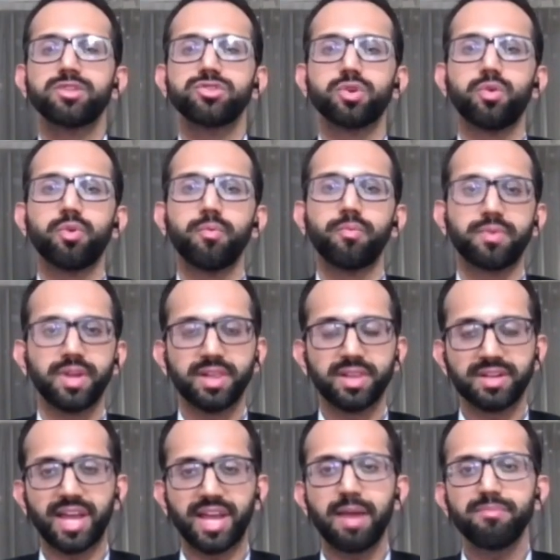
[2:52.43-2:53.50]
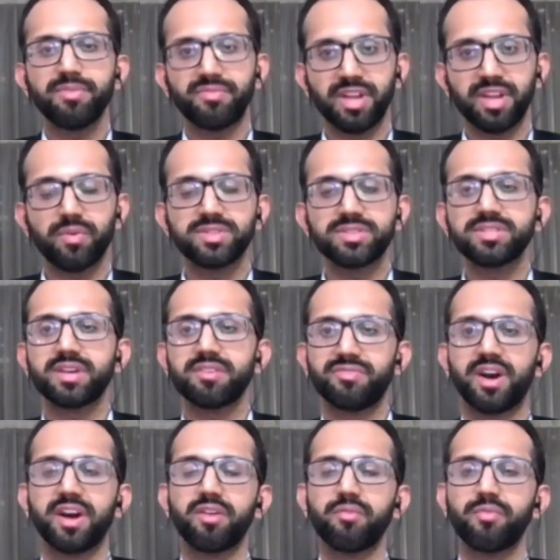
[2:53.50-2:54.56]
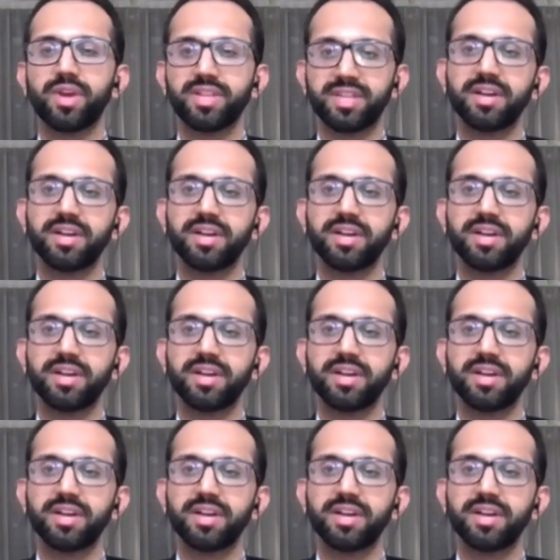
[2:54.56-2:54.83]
So till the time the frequencies are far away,